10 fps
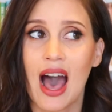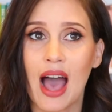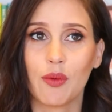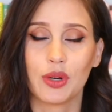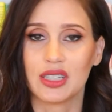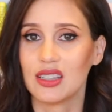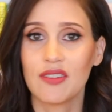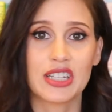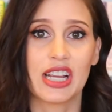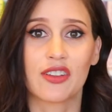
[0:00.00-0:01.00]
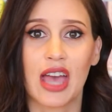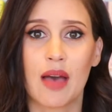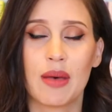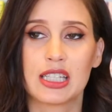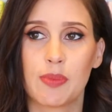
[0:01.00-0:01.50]
I would love to hear
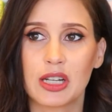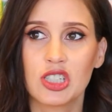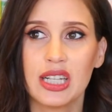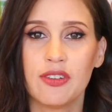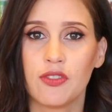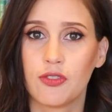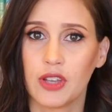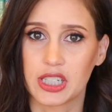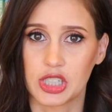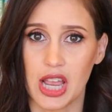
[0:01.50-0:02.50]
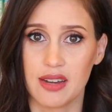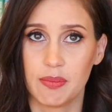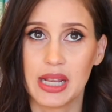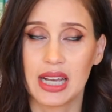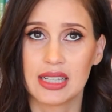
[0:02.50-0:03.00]
them, especially fiction,
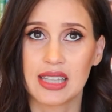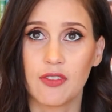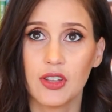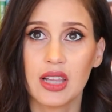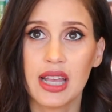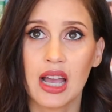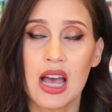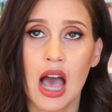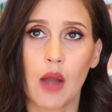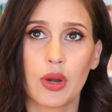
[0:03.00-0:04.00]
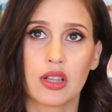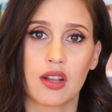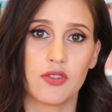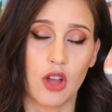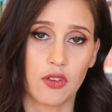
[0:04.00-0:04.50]
because I feel like I read a
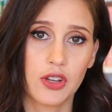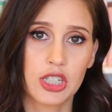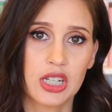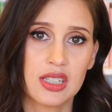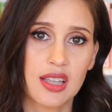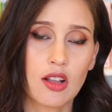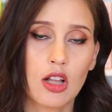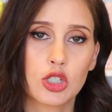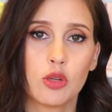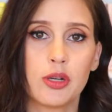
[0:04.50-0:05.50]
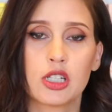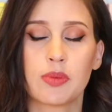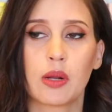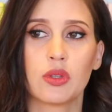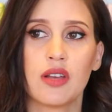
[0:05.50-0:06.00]
lot of nonfiction psychological books,
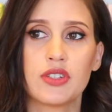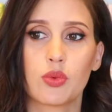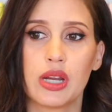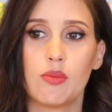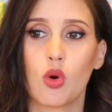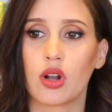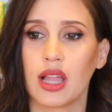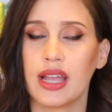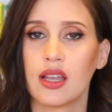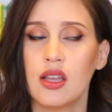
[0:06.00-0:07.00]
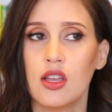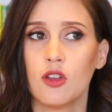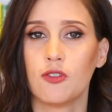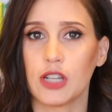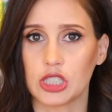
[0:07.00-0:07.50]
but I would love to read more like
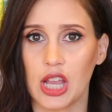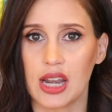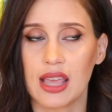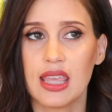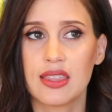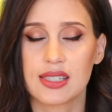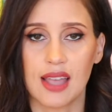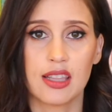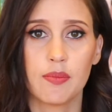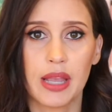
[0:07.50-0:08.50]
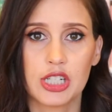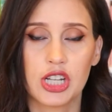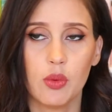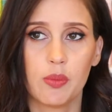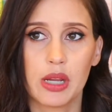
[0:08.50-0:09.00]
fiction. I think The Silent
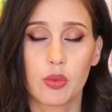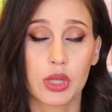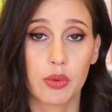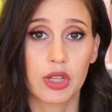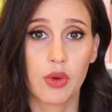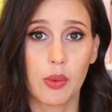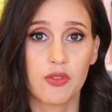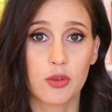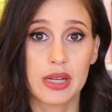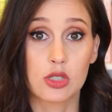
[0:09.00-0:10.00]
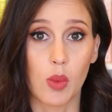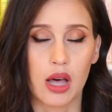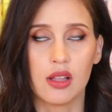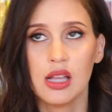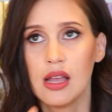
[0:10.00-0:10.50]
Patient would be a really, really great one for me as
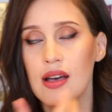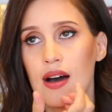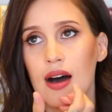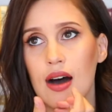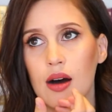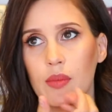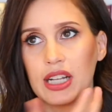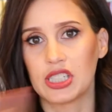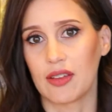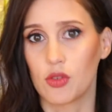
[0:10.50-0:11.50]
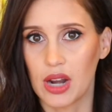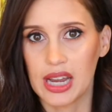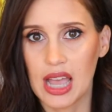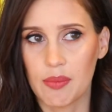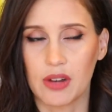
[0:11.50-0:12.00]
well. Um, I just haven't read
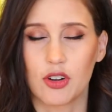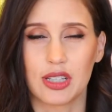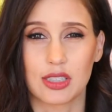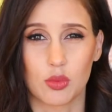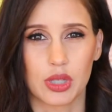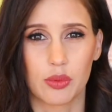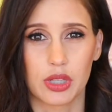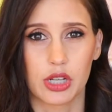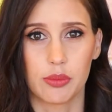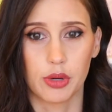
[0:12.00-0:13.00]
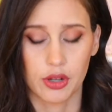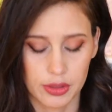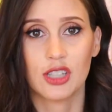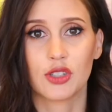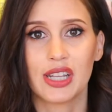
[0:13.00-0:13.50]
it yet, but I've heard that's a really, really good
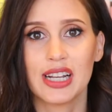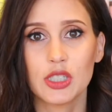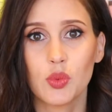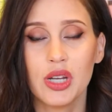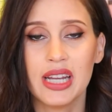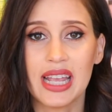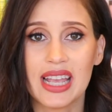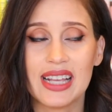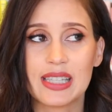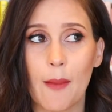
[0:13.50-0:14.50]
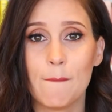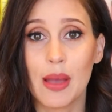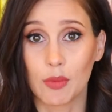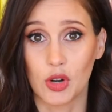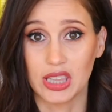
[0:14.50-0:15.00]
book. So the next one is
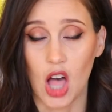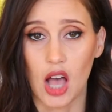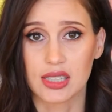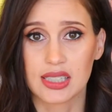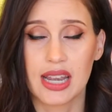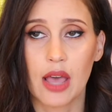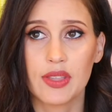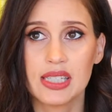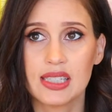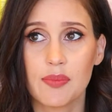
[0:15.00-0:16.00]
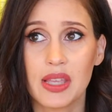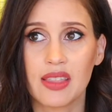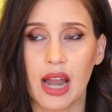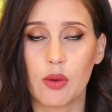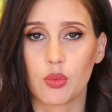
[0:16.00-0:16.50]
memory loss. Now this is something
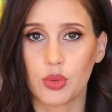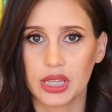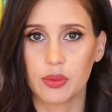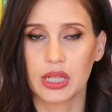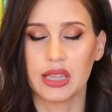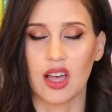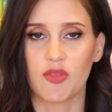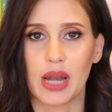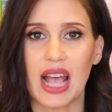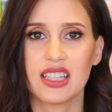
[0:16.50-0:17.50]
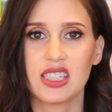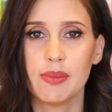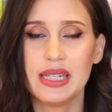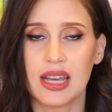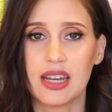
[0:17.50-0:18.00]
that I really, really love, but it has to
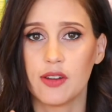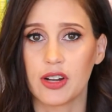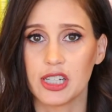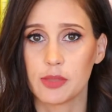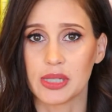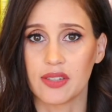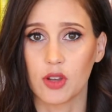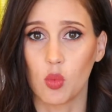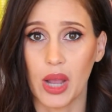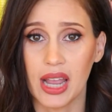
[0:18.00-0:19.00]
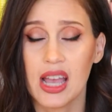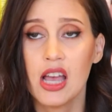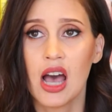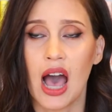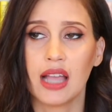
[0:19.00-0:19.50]
be done in a very specific way.
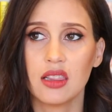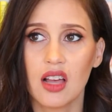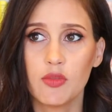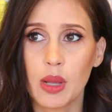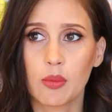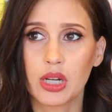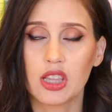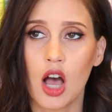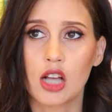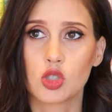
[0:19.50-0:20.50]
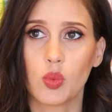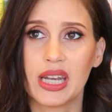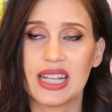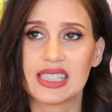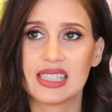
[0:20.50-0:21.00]
I love memory loss
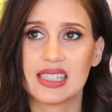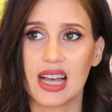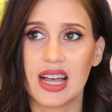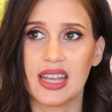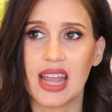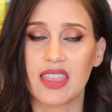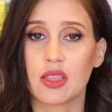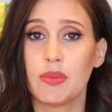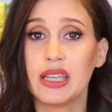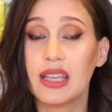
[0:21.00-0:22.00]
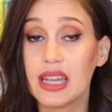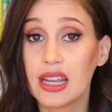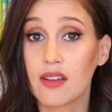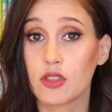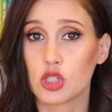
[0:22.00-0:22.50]
when it's done at the
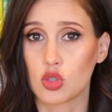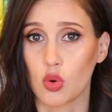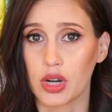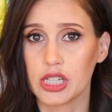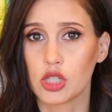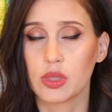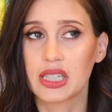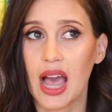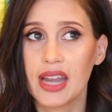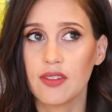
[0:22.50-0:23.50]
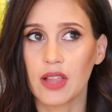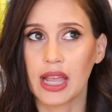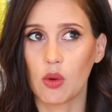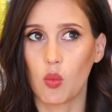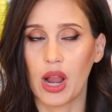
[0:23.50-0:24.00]
beginning of the story. So it's kind of
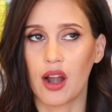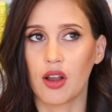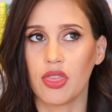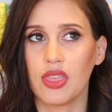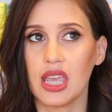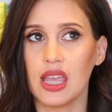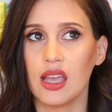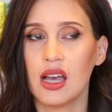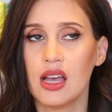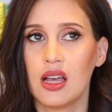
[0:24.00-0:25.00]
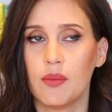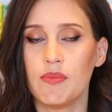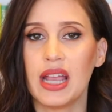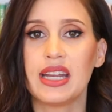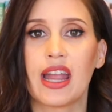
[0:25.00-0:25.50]
like where the
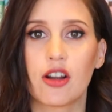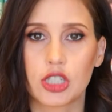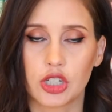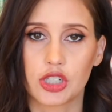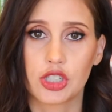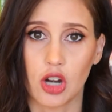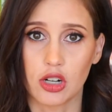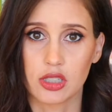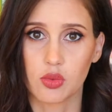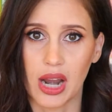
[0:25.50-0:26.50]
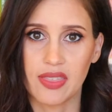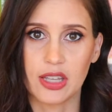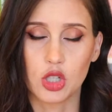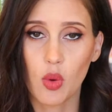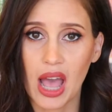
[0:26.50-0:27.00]
main character starts, right?
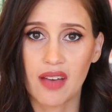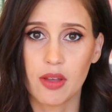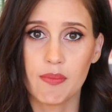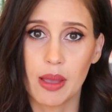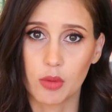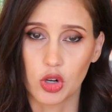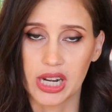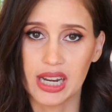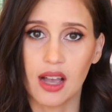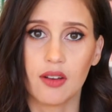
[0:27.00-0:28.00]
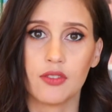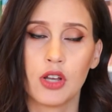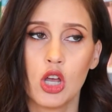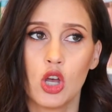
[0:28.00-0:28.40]
They don't have a memory of